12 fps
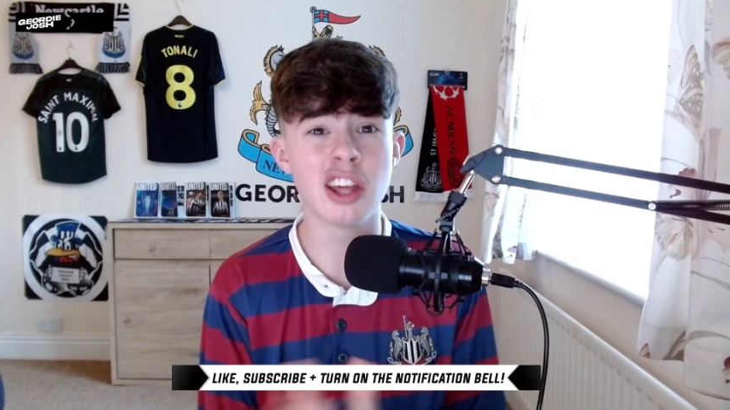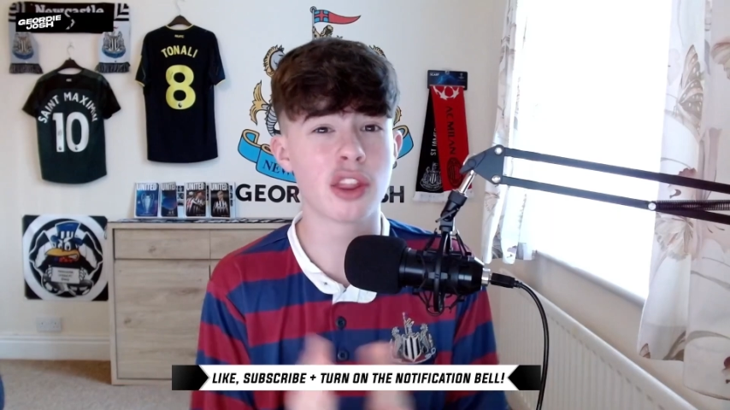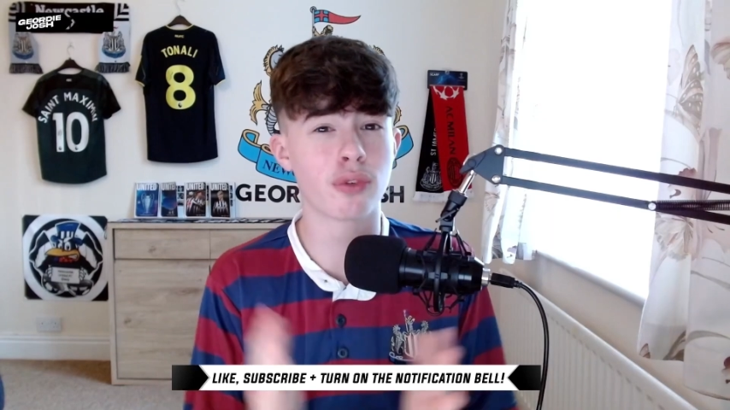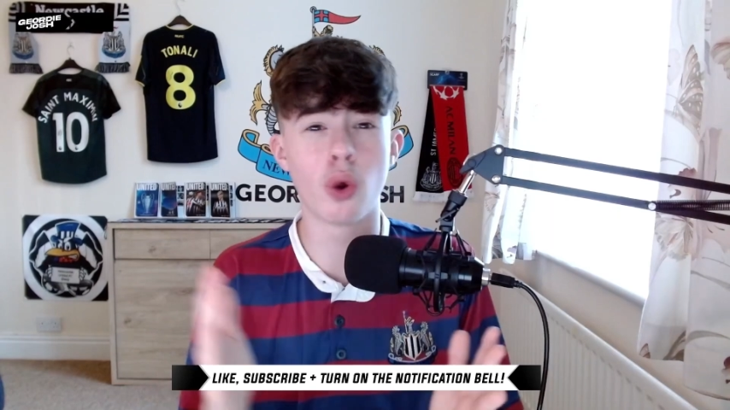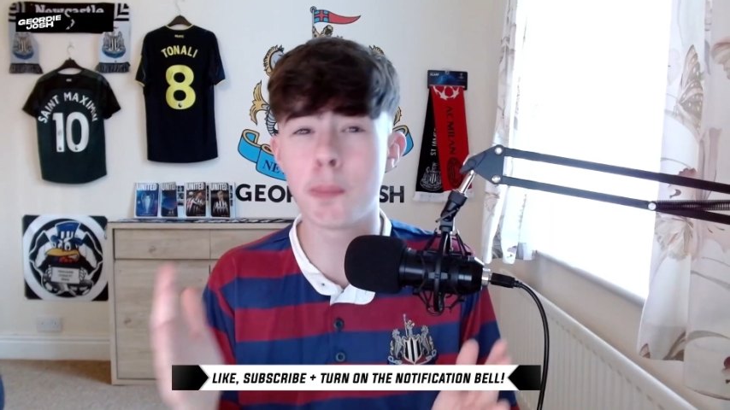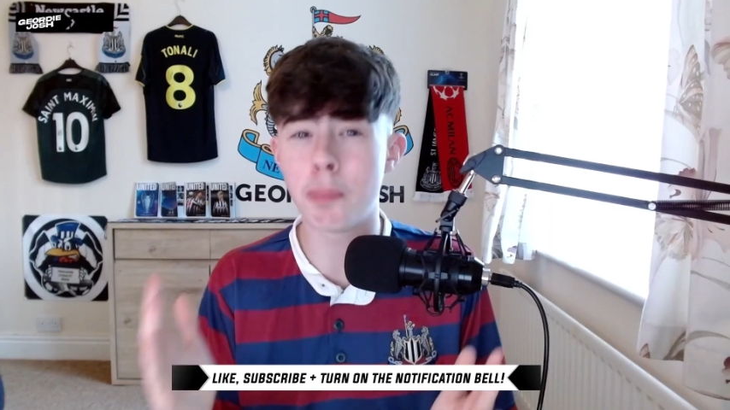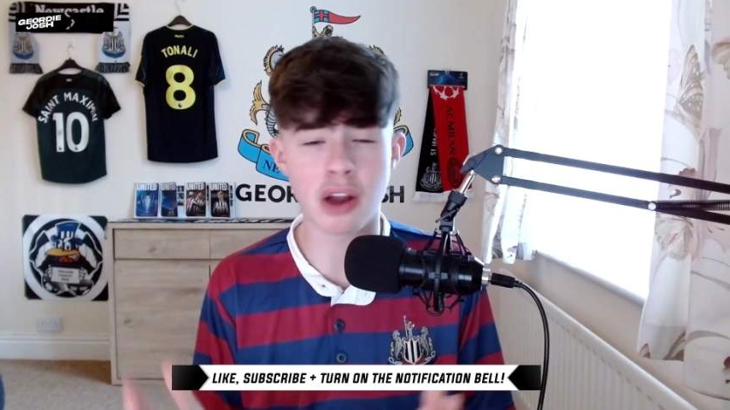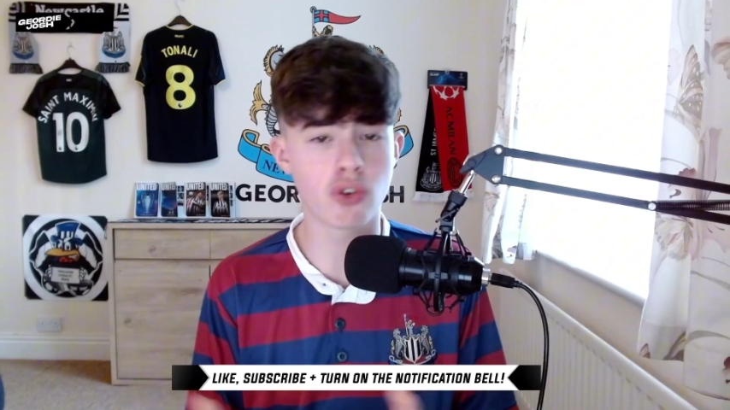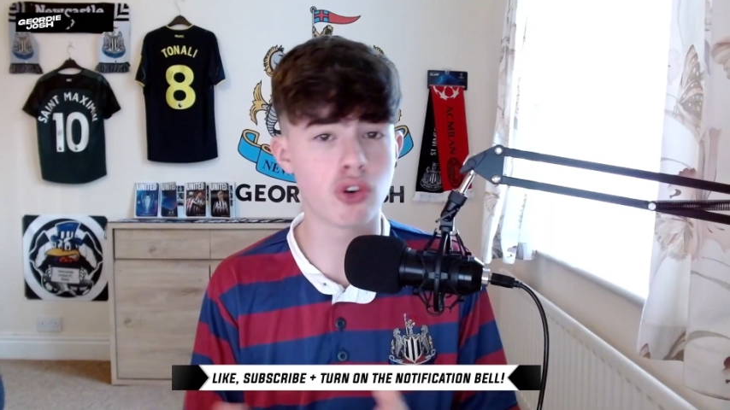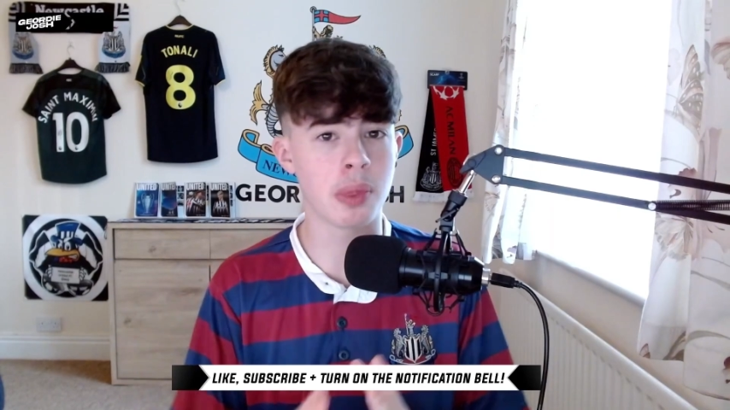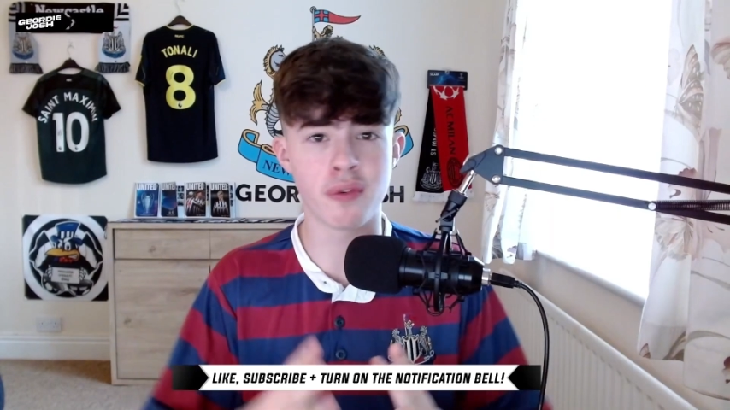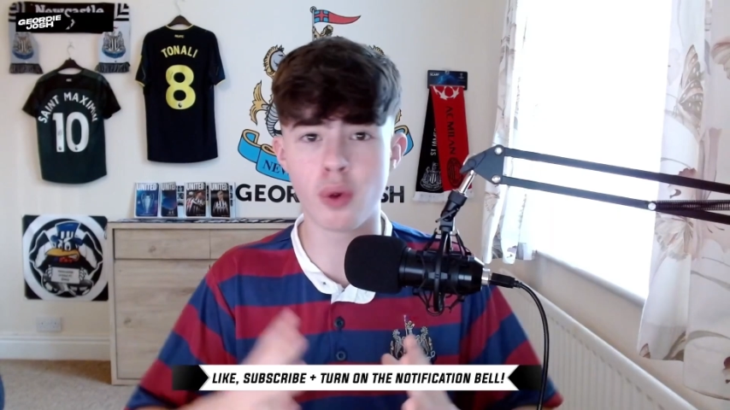They're all
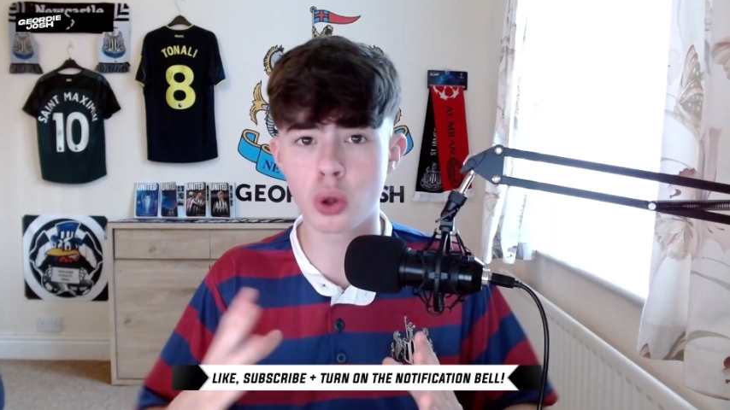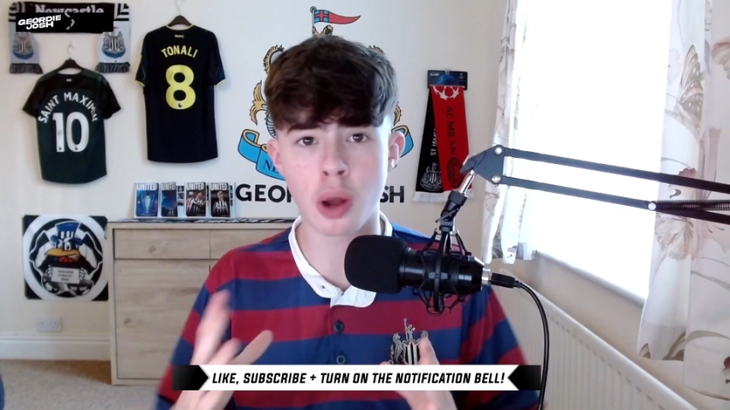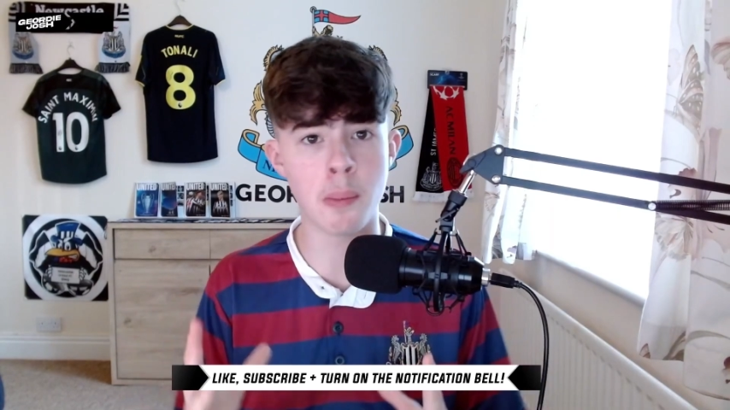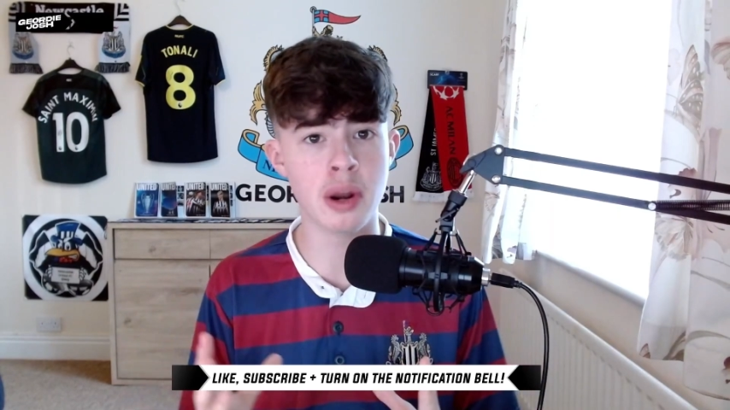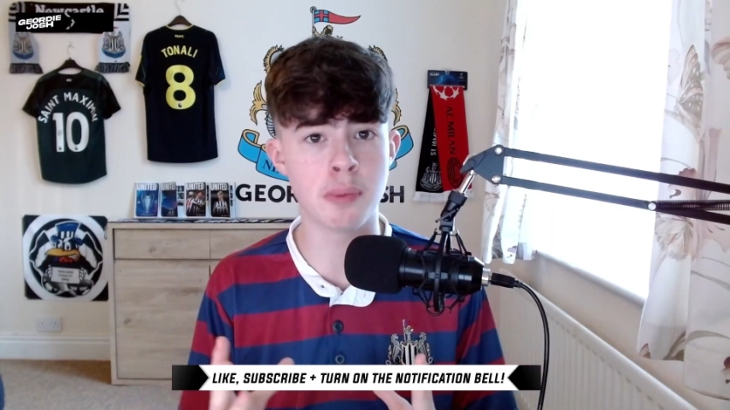bankrupt. They've all got money